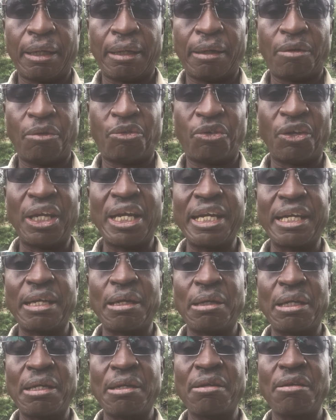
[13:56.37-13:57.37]
filling
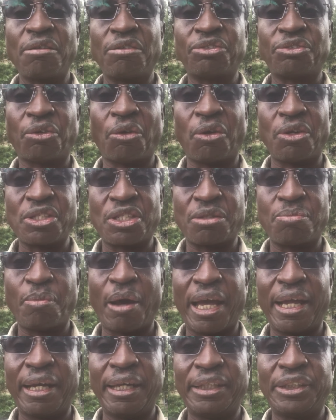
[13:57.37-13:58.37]
in false
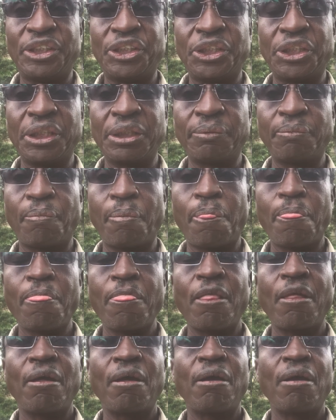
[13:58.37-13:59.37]
mileage.
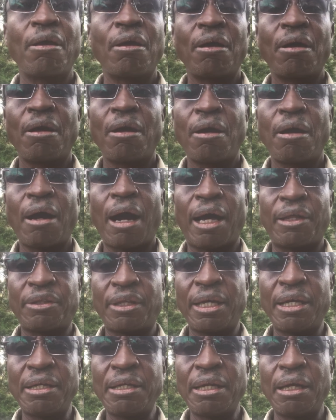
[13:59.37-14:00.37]
And
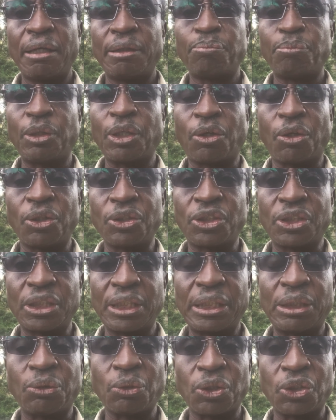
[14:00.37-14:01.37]
then, because
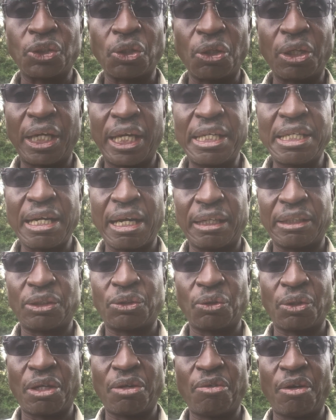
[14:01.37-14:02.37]
it was so dangerous
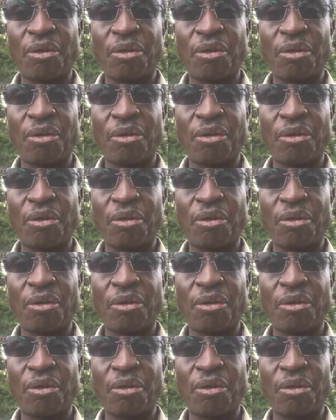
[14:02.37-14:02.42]
to give